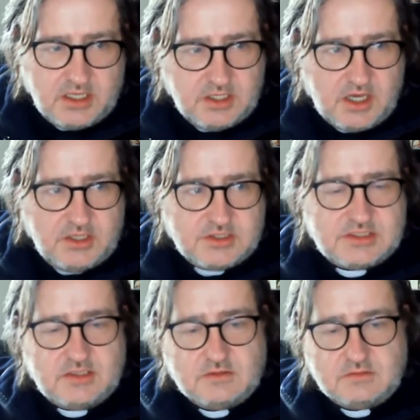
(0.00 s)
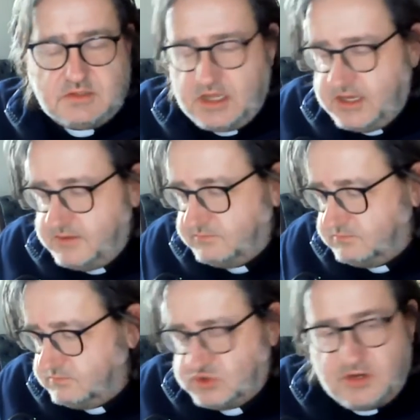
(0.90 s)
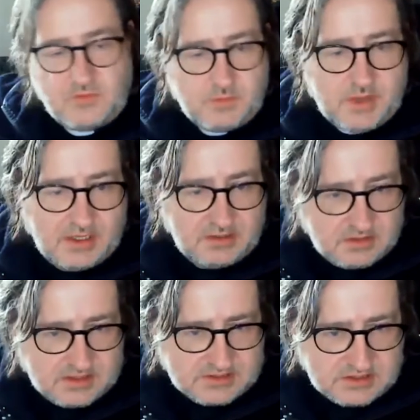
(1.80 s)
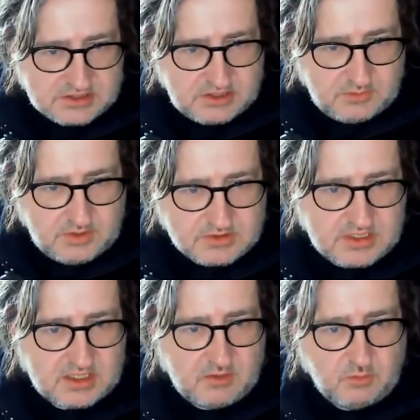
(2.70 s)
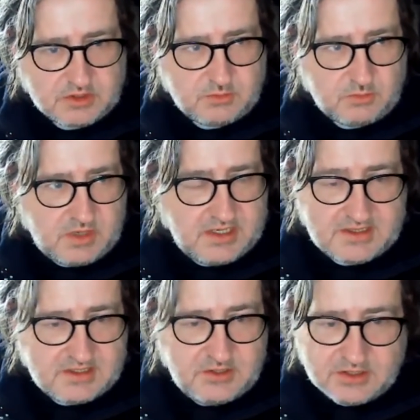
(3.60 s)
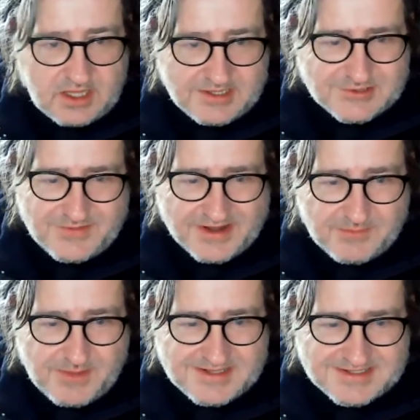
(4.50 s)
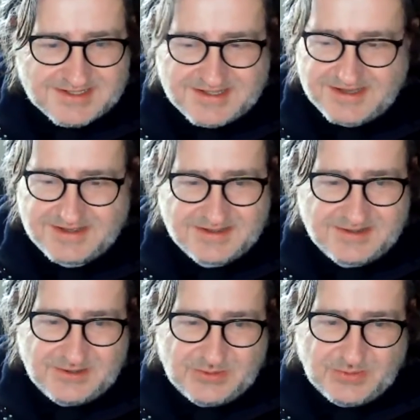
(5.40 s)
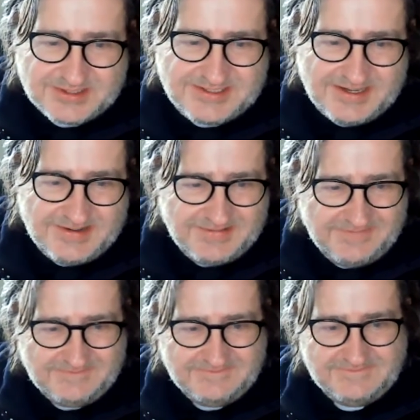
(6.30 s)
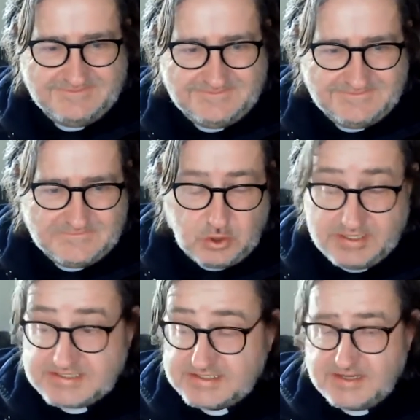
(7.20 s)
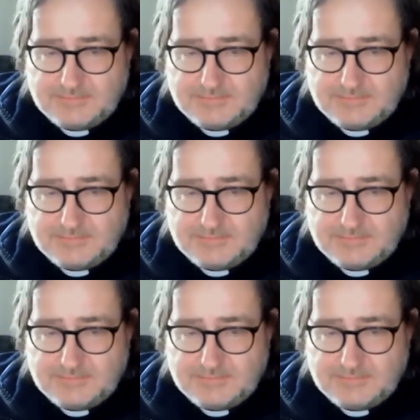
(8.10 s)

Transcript: Are you still driven by listening to new music, and anything you'd like to recommend to the watcher or listen?